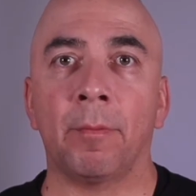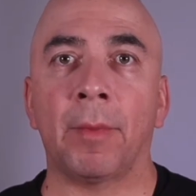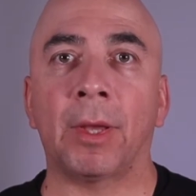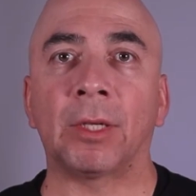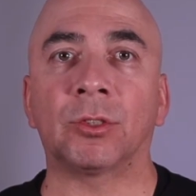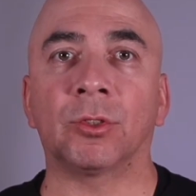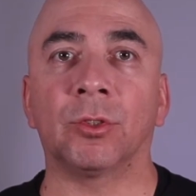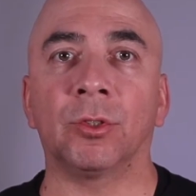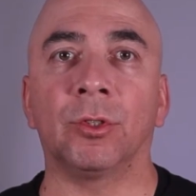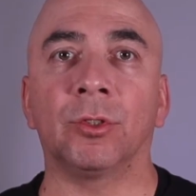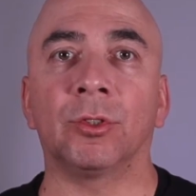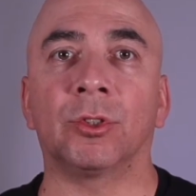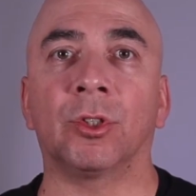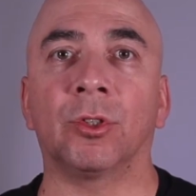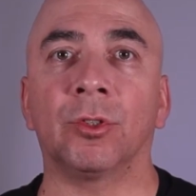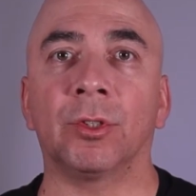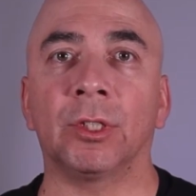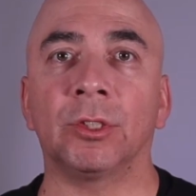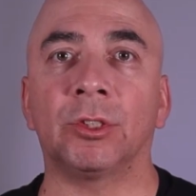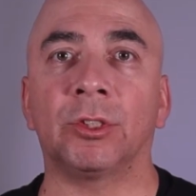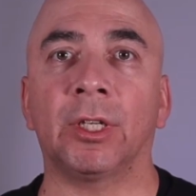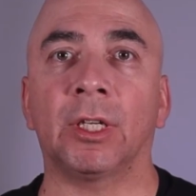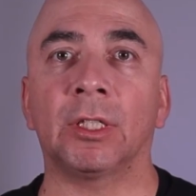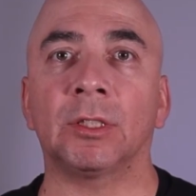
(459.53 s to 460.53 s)
Make sure you
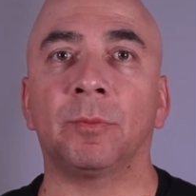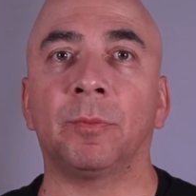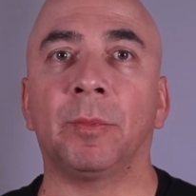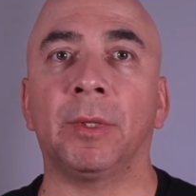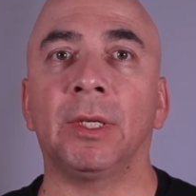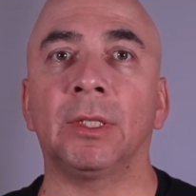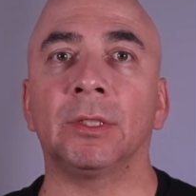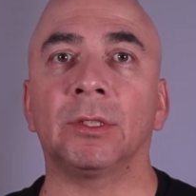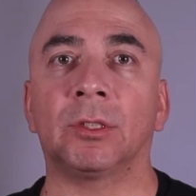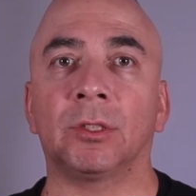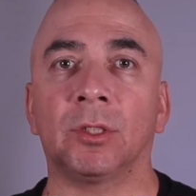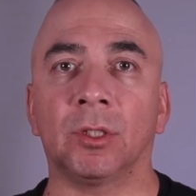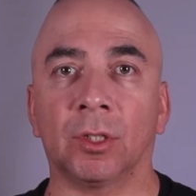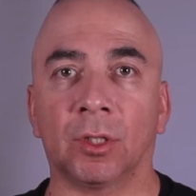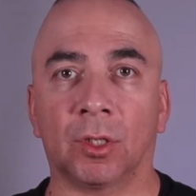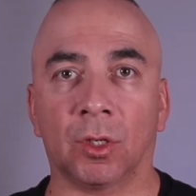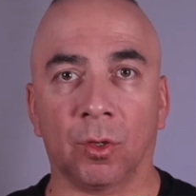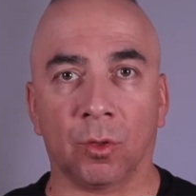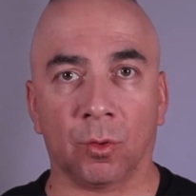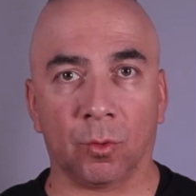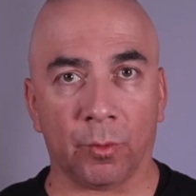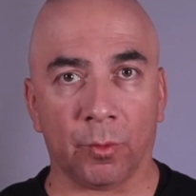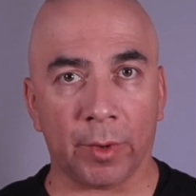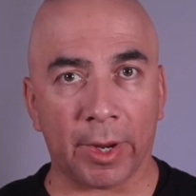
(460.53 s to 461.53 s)
turn the chest piece to the
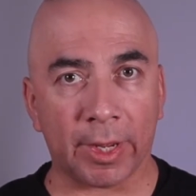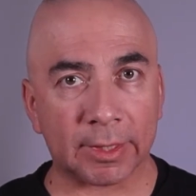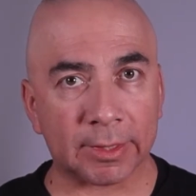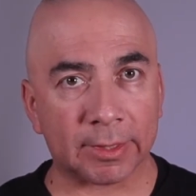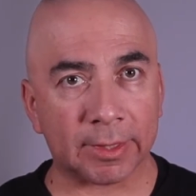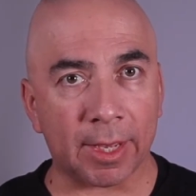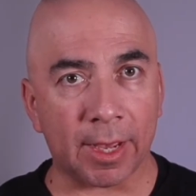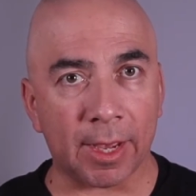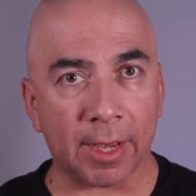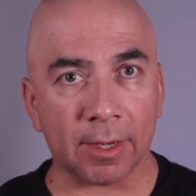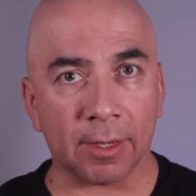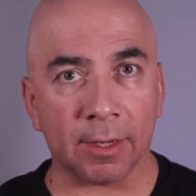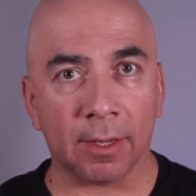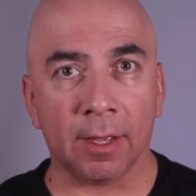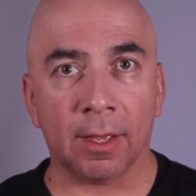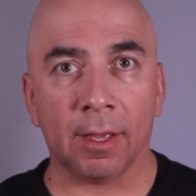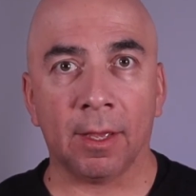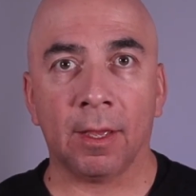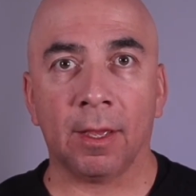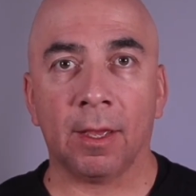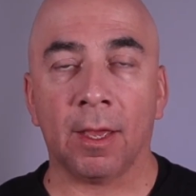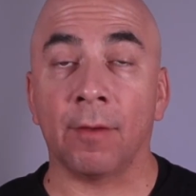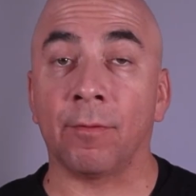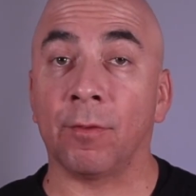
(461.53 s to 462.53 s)
correct side
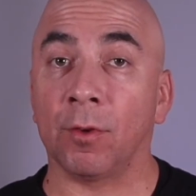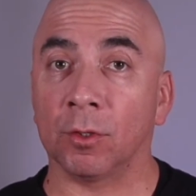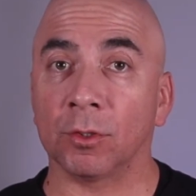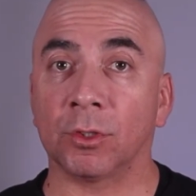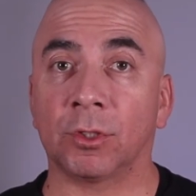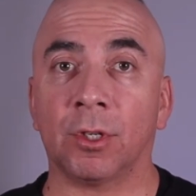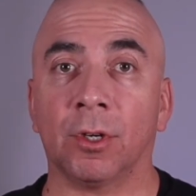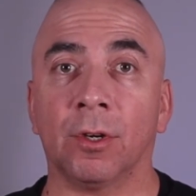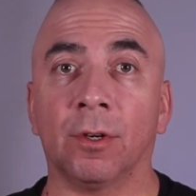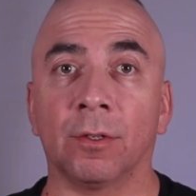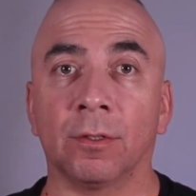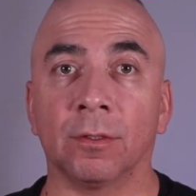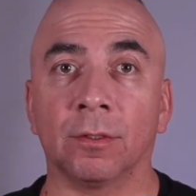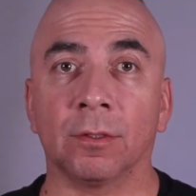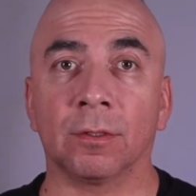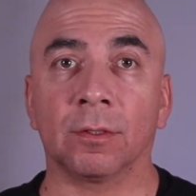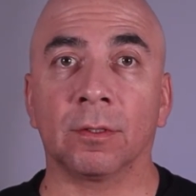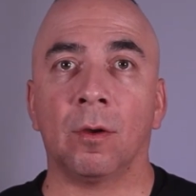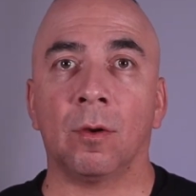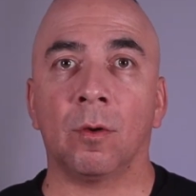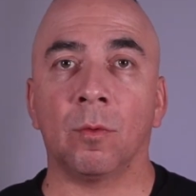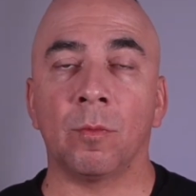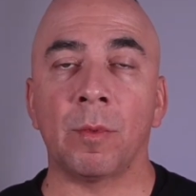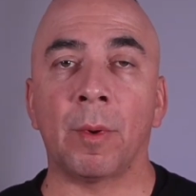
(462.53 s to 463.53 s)
if yours
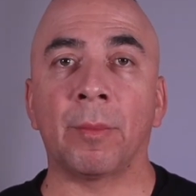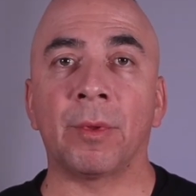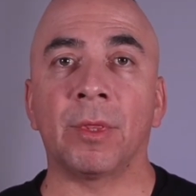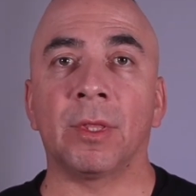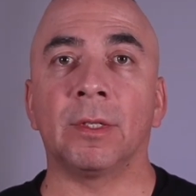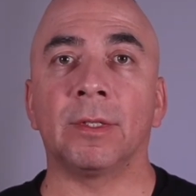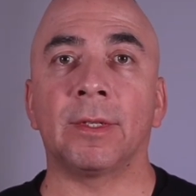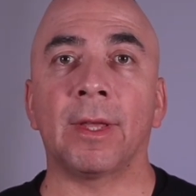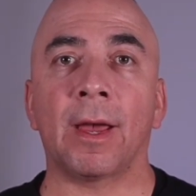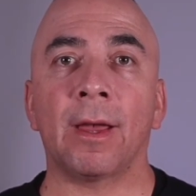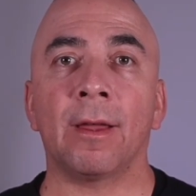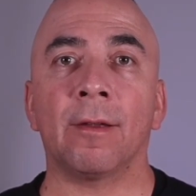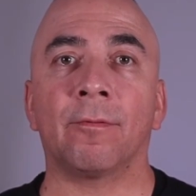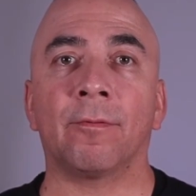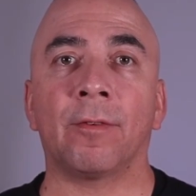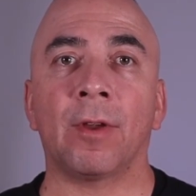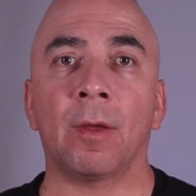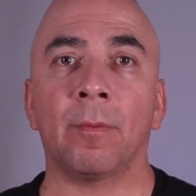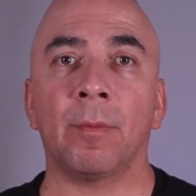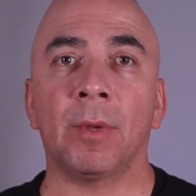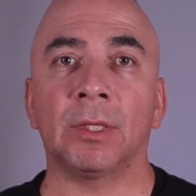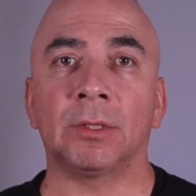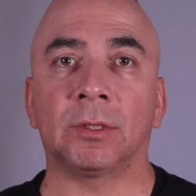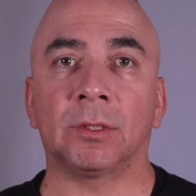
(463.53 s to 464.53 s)
turns. Remember, the
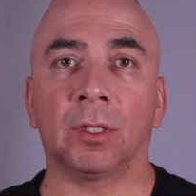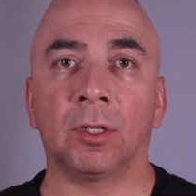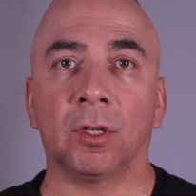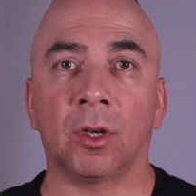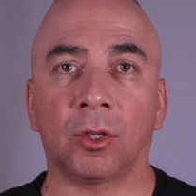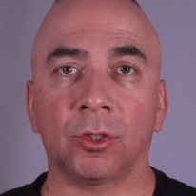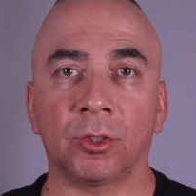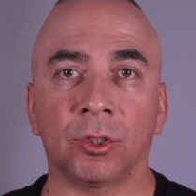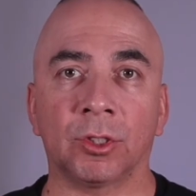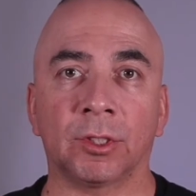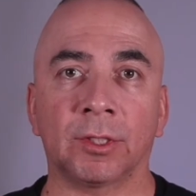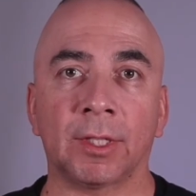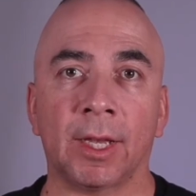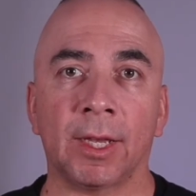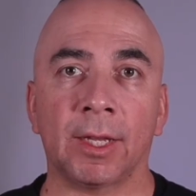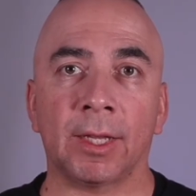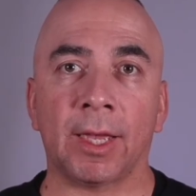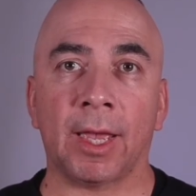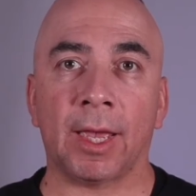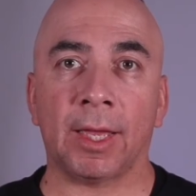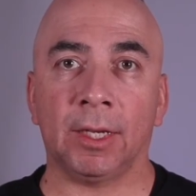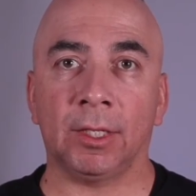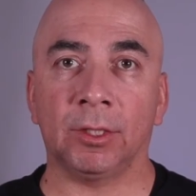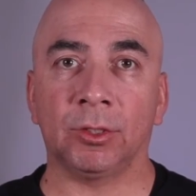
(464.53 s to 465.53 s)
diaphragm is the larger side
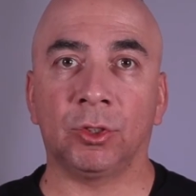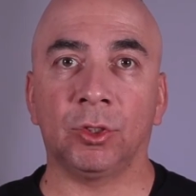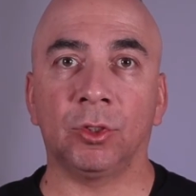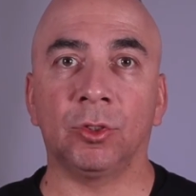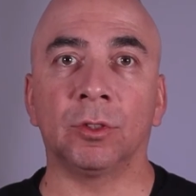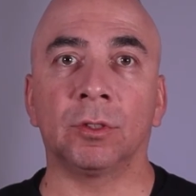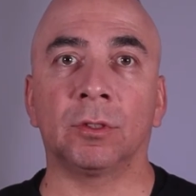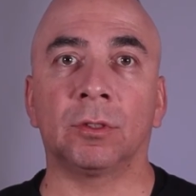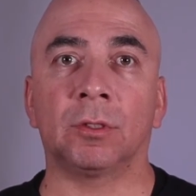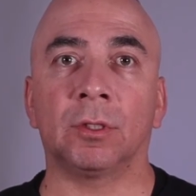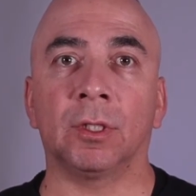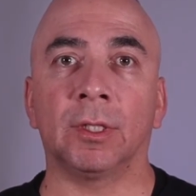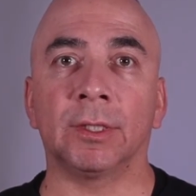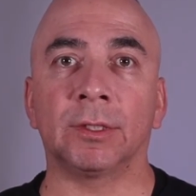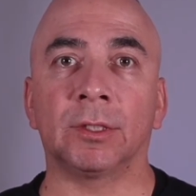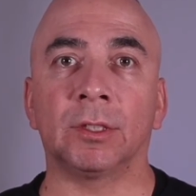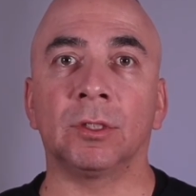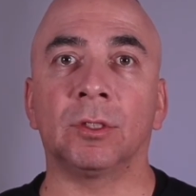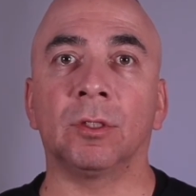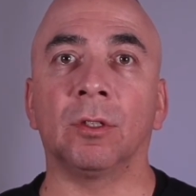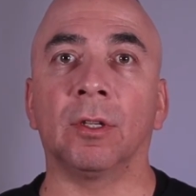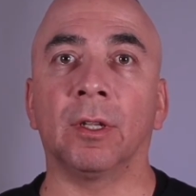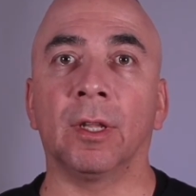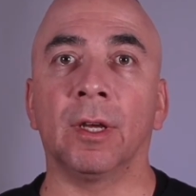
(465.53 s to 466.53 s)
and is used to
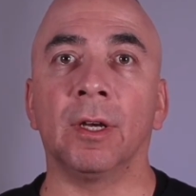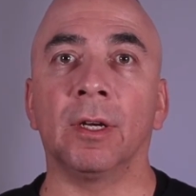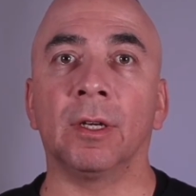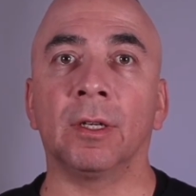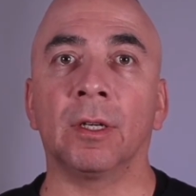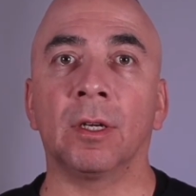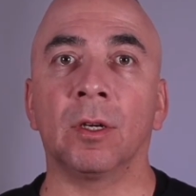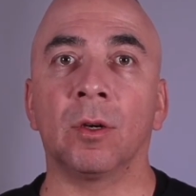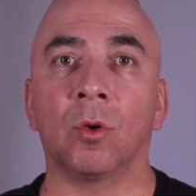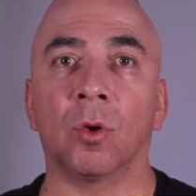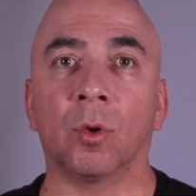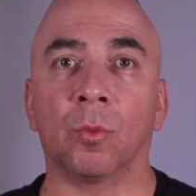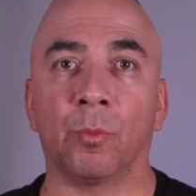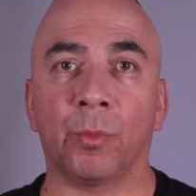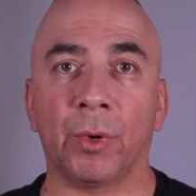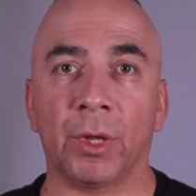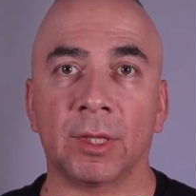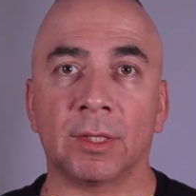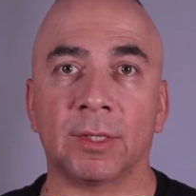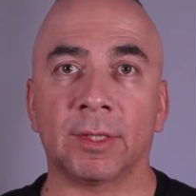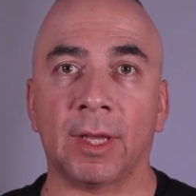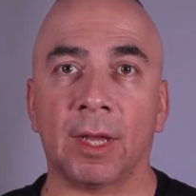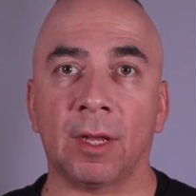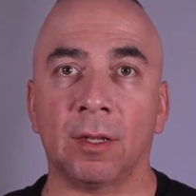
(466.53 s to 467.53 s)
listen to lung or
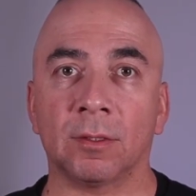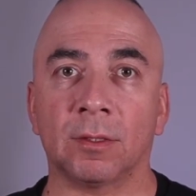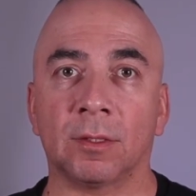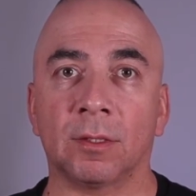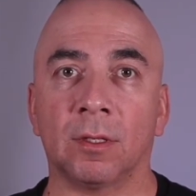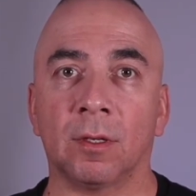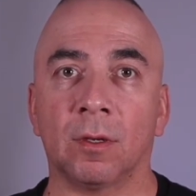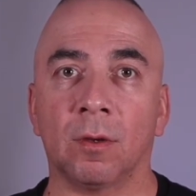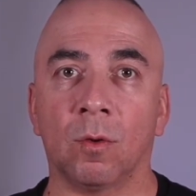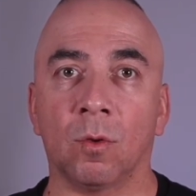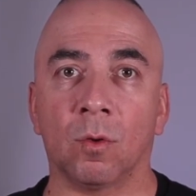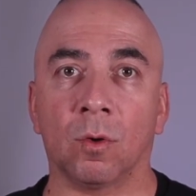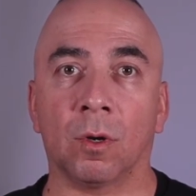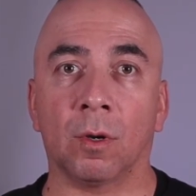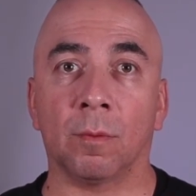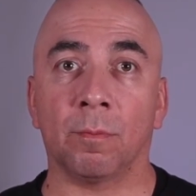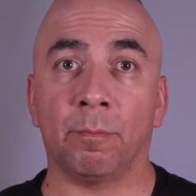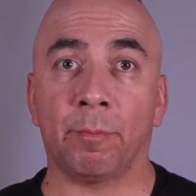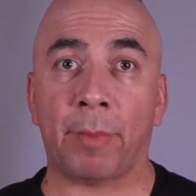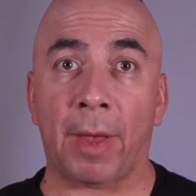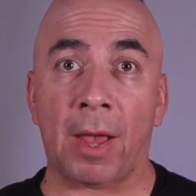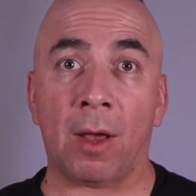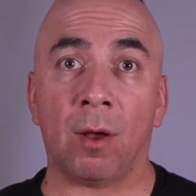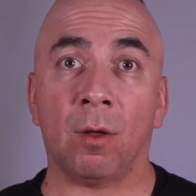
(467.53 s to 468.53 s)
breath sounds or
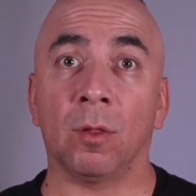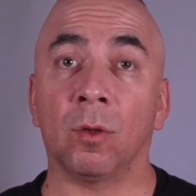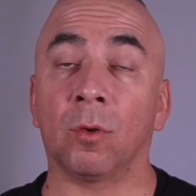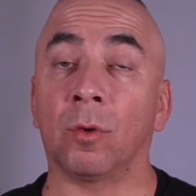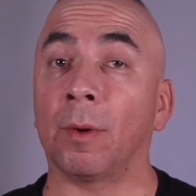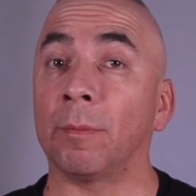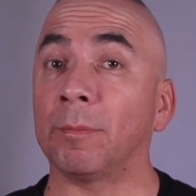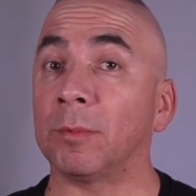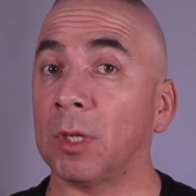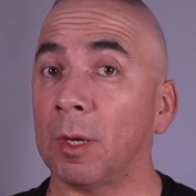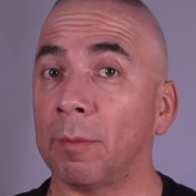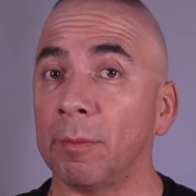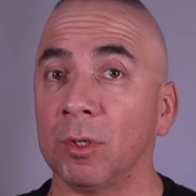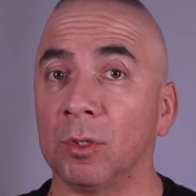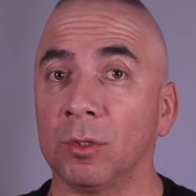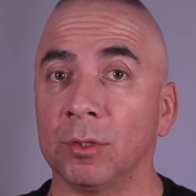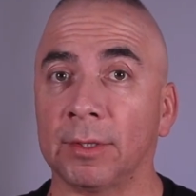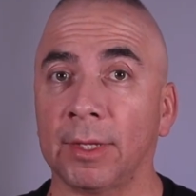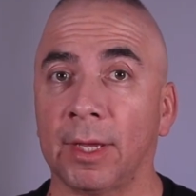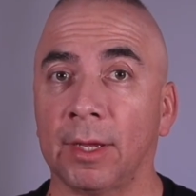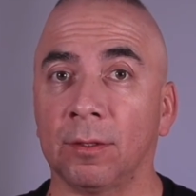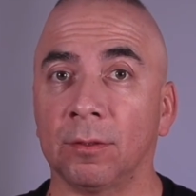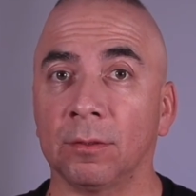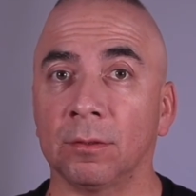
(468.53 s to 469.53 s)
bowel or abdominal
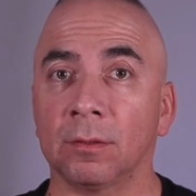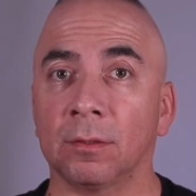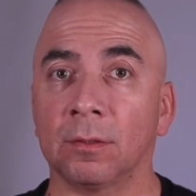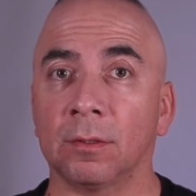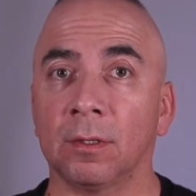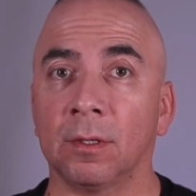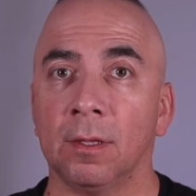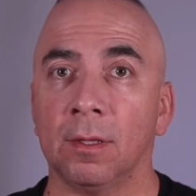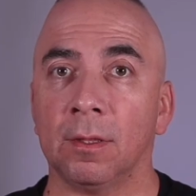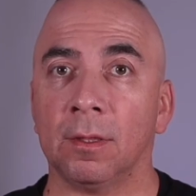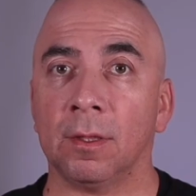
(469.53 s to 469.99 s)
sounds.